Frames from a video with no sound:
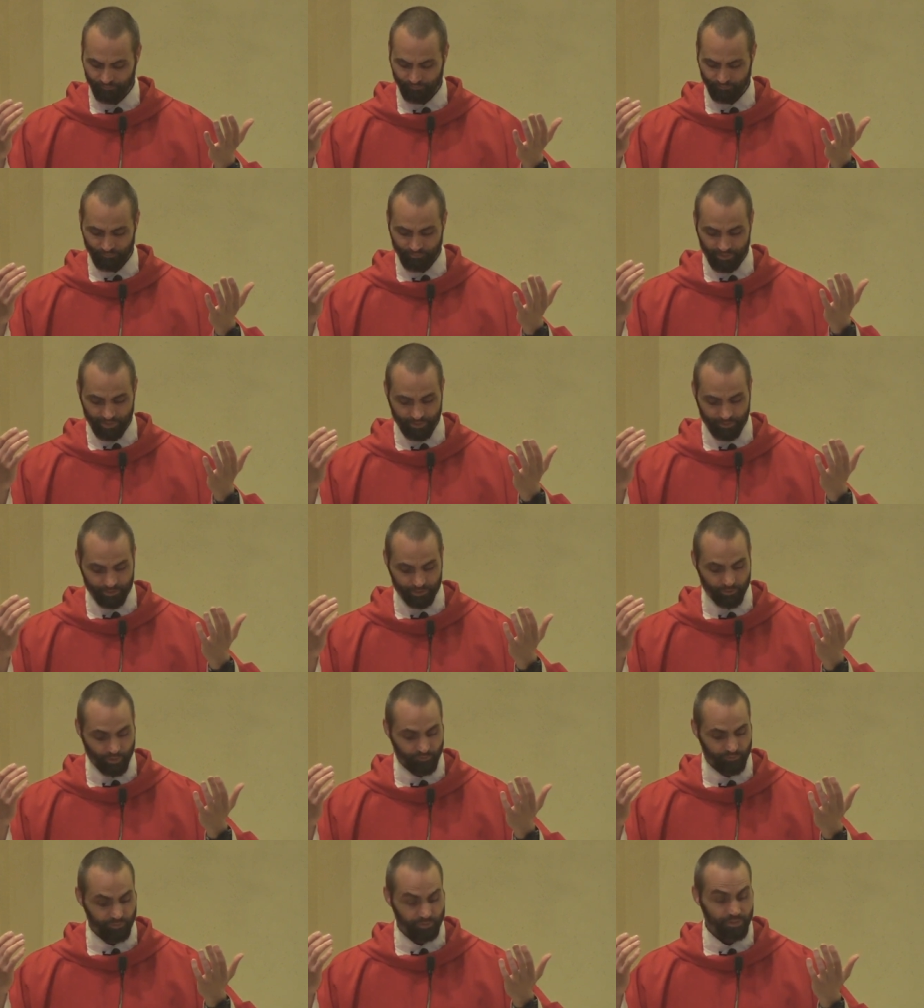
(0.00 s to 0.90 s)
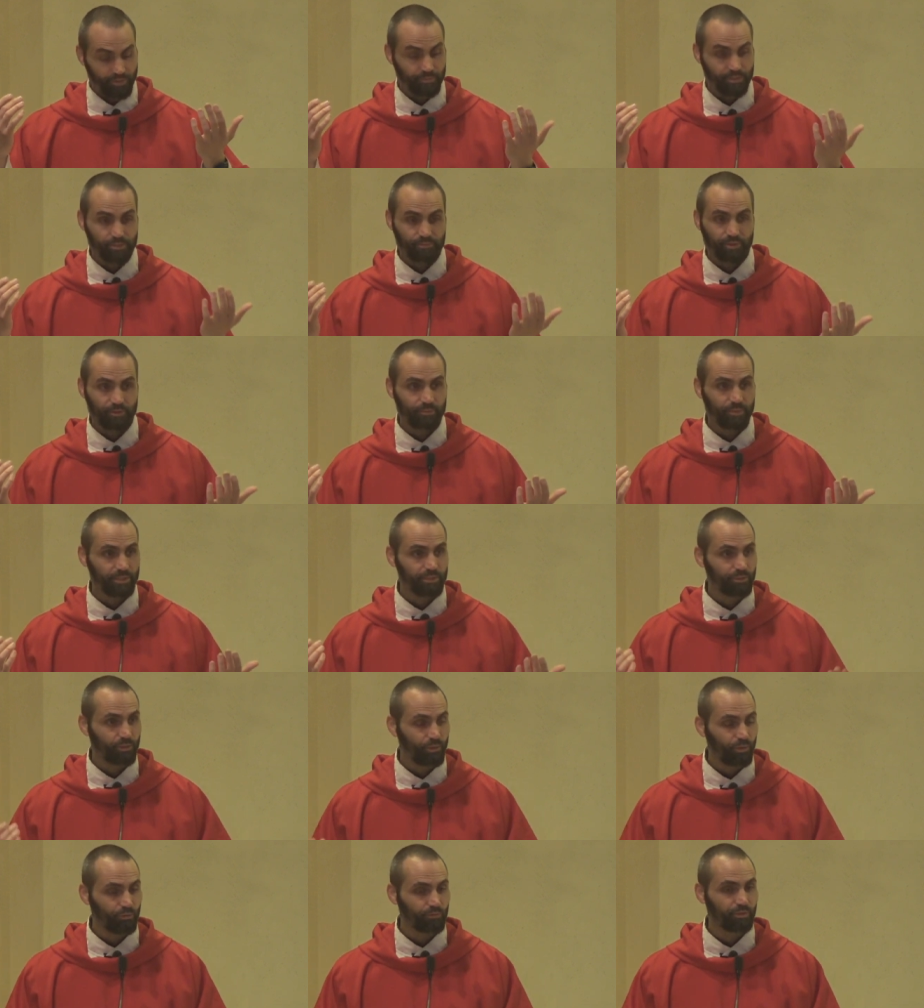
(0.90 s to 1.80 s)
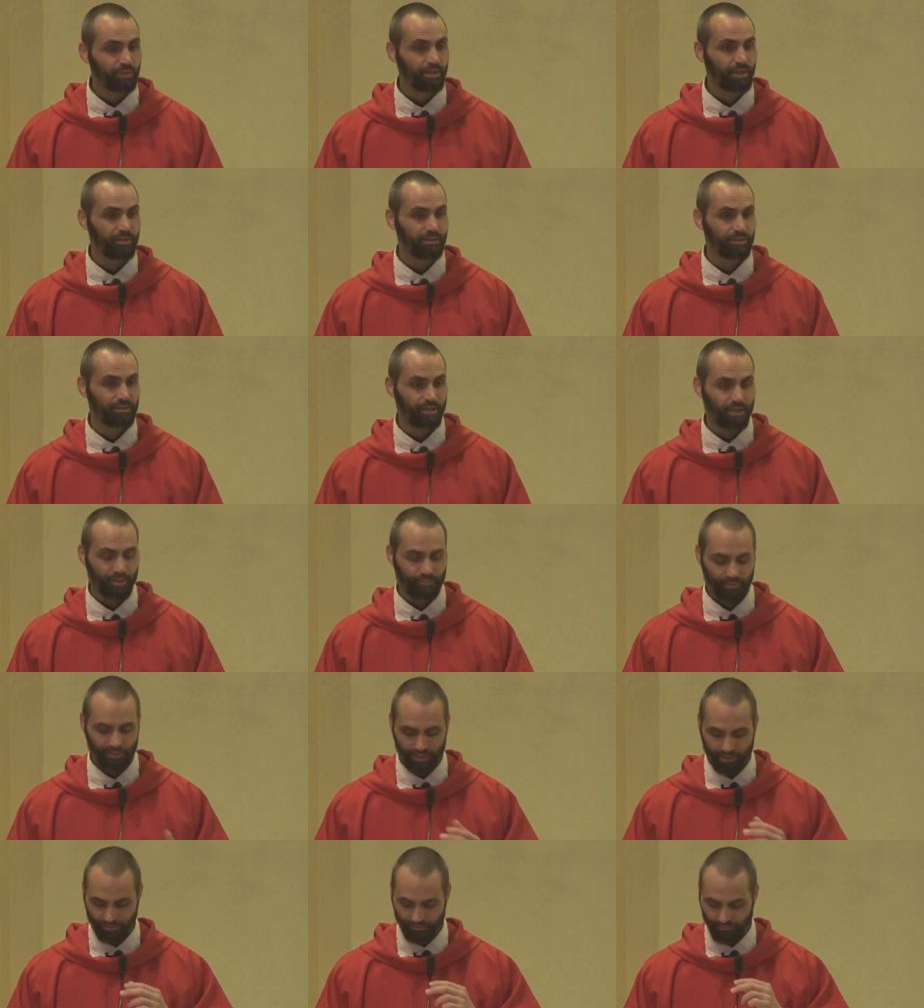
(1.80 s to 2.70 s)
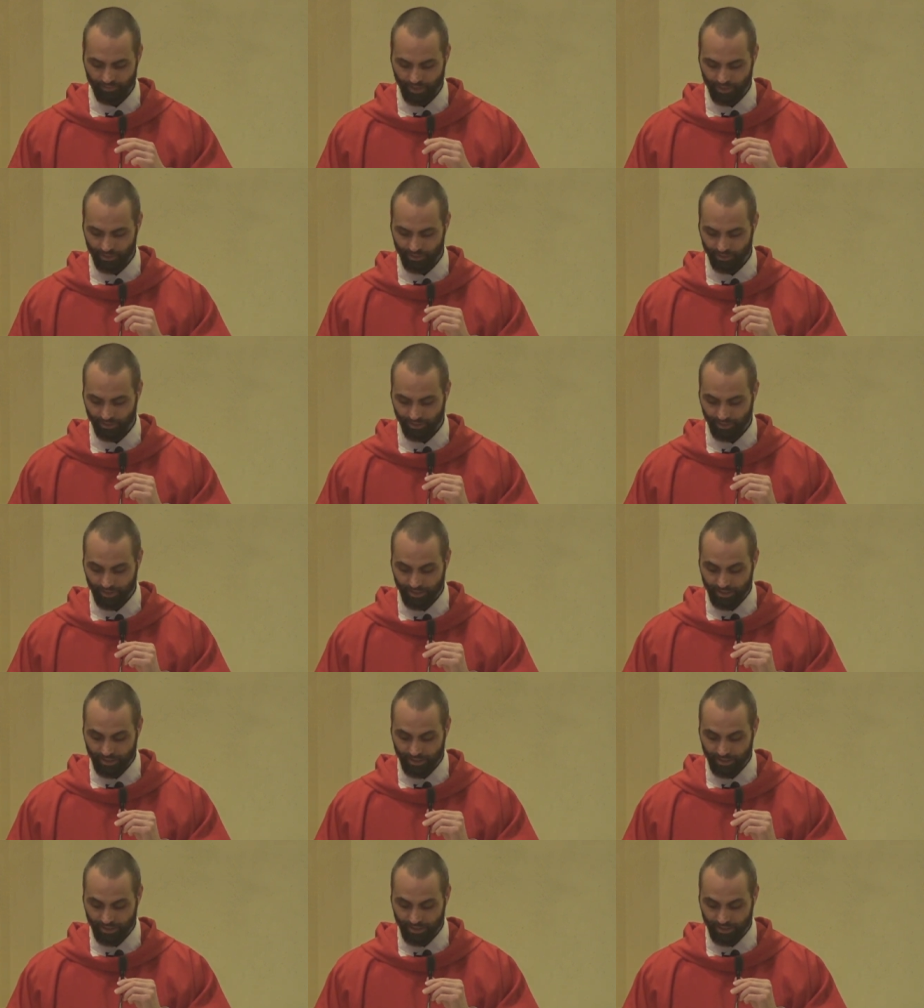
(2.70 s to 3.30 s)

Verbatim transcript: sometimes, we to, sometimes we have to be told to come, come to confession.